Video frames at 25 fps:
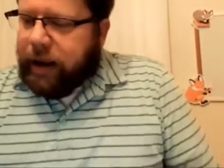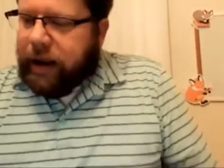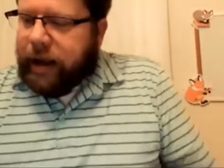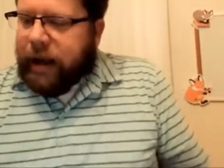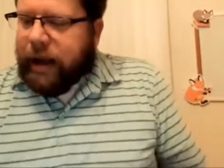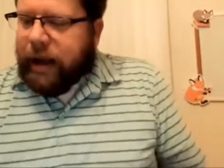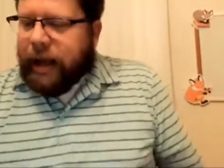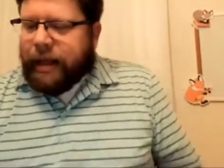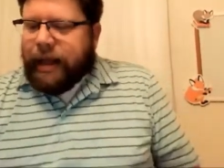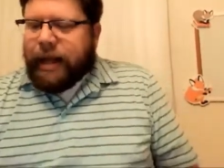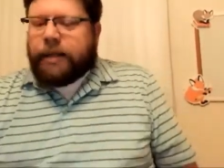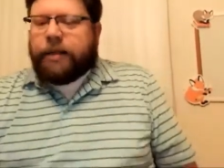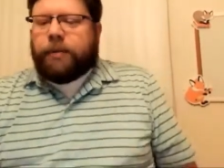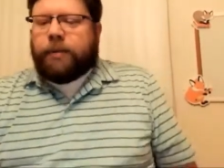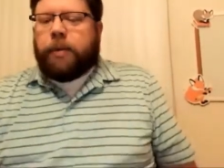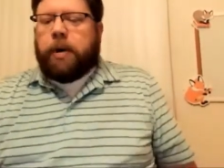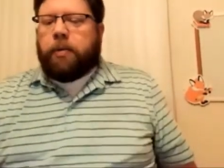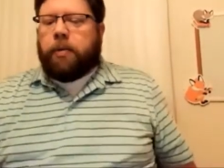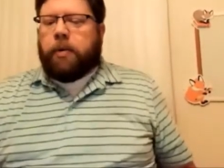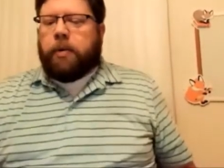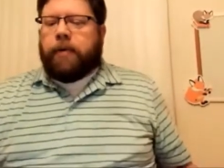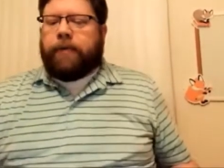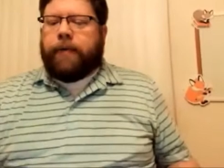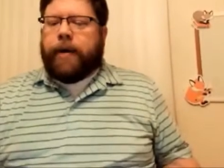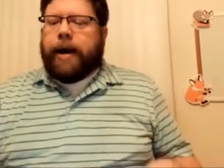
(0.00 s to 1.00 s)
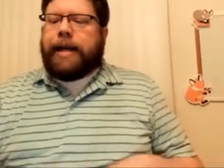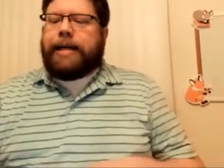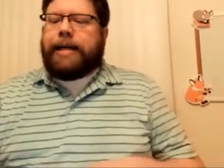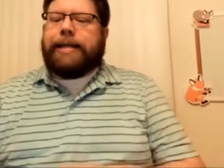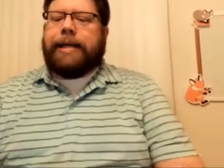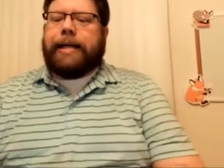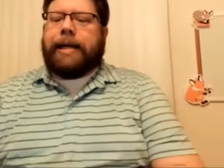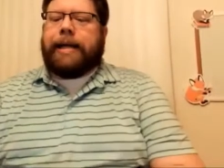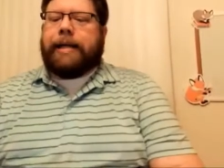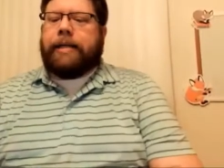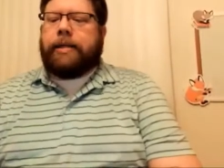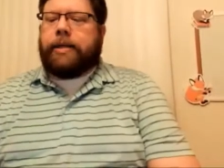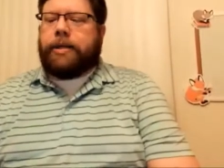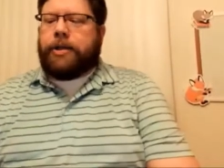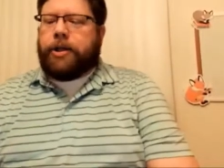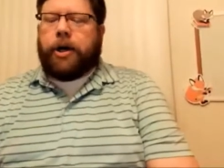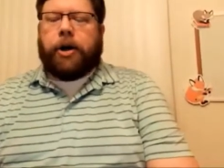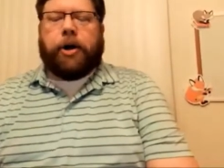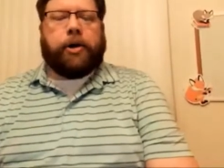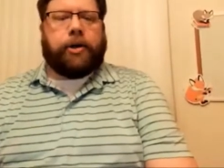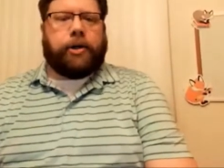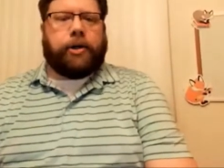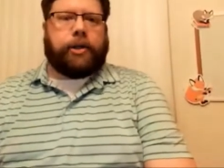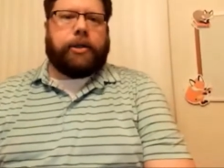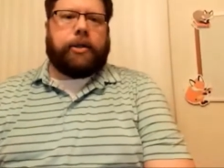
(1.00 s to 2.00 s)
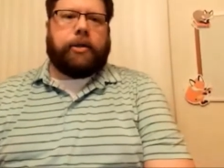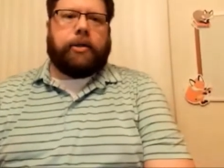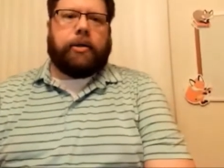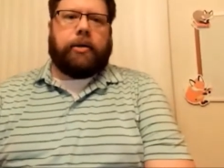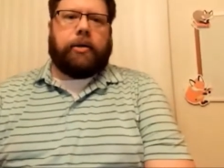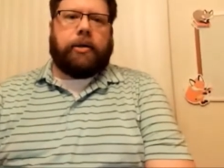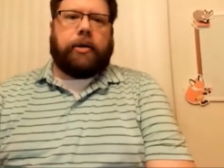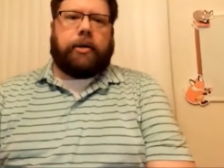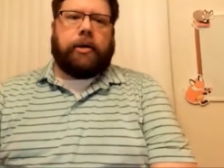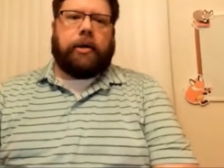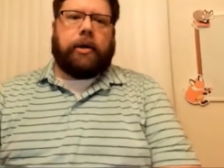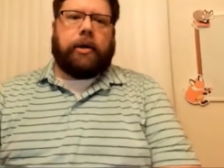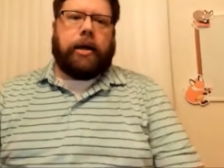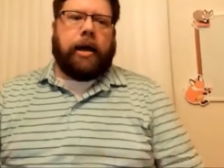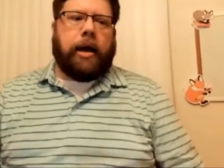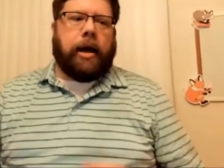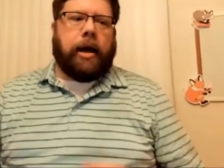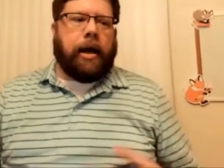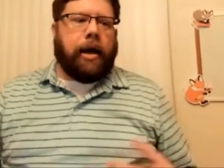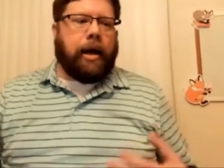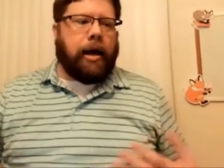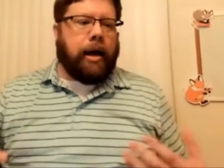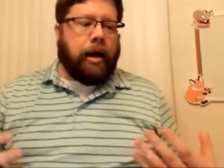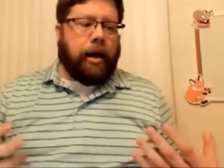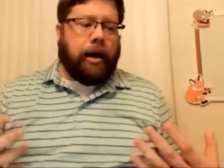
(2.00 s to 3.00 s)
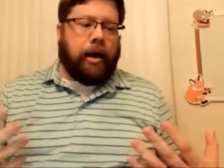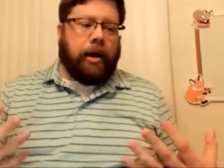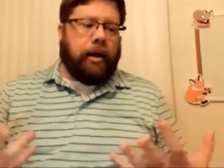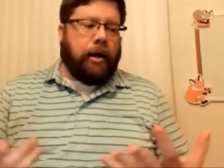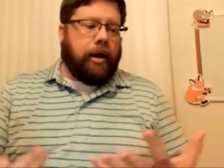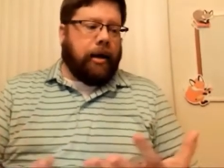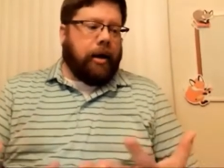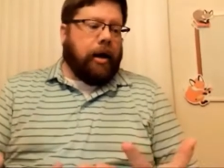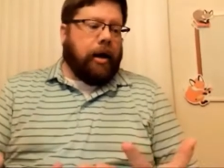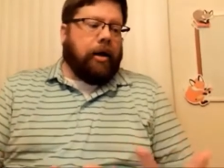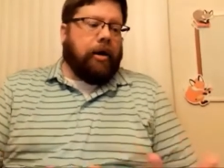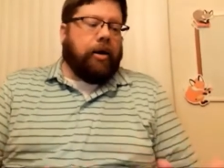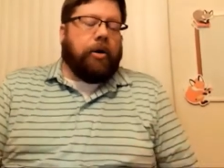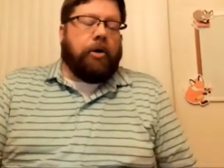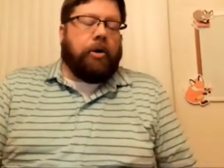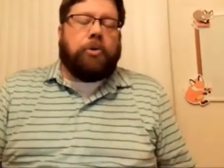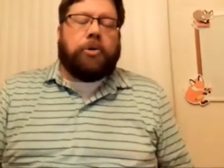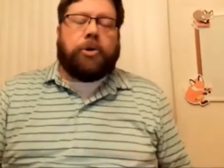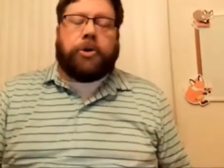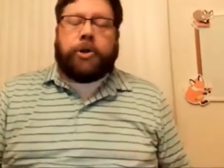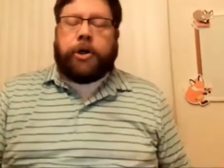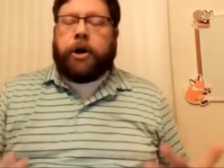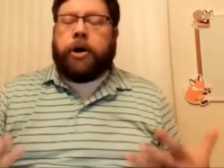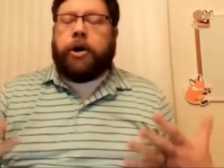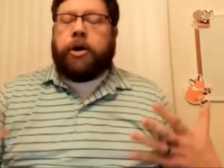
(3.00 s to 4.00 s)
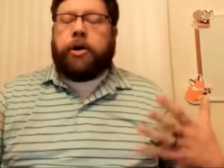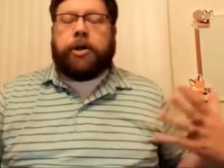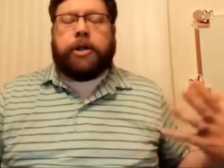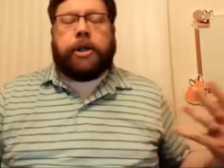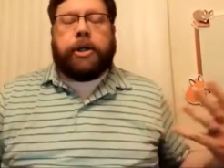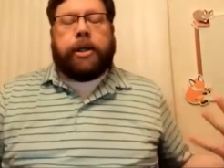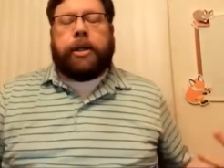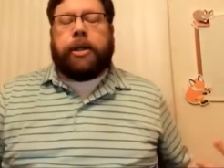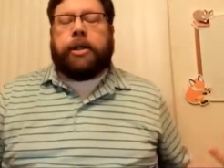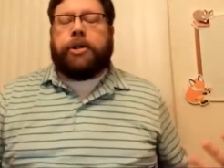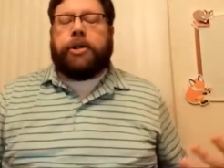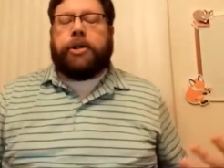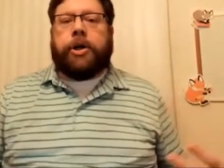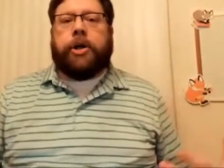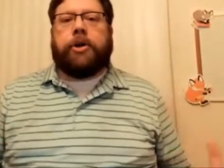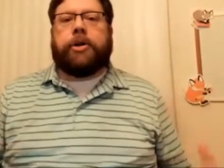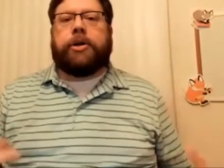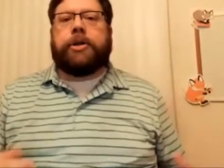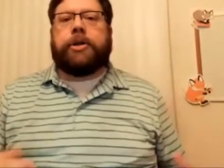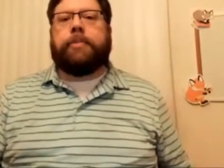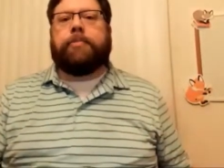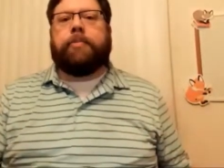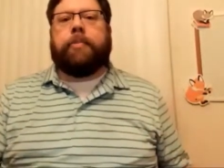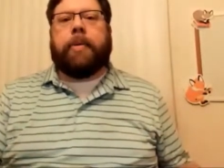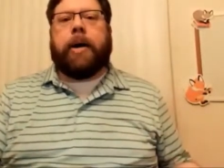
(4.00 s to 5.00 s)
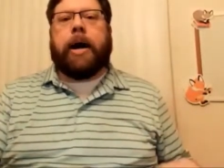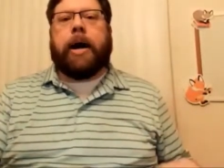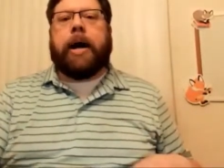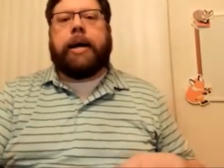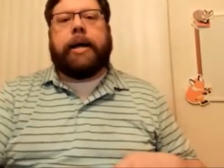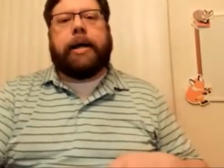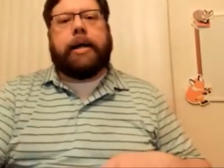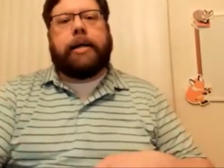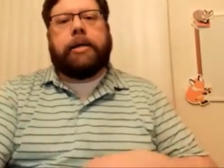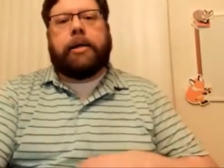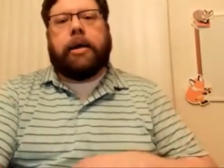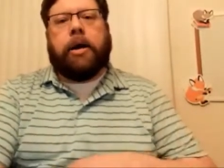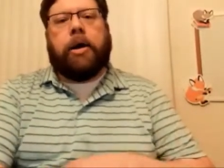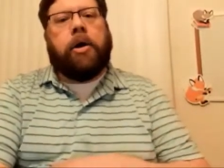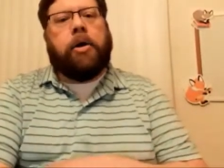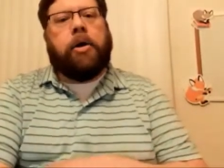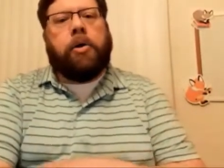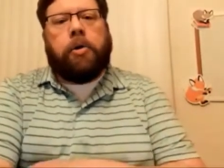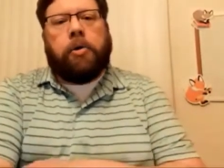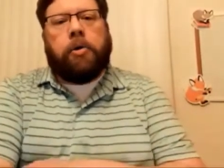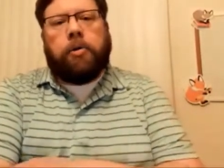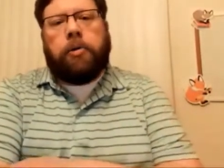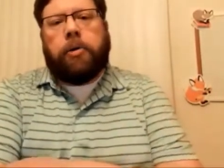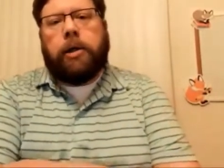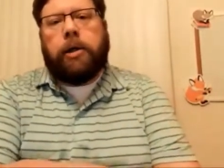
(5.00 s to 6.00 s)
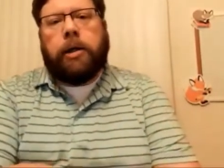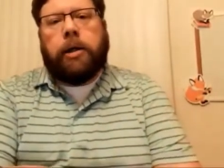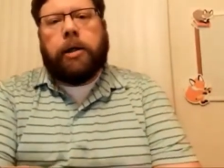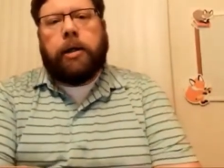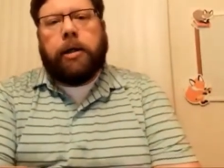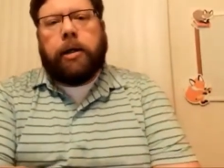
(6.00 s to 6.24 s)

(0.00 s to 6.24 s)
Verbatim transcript: And that's what we're facing as a church. Uh, uh, our own church and the church body as a whole.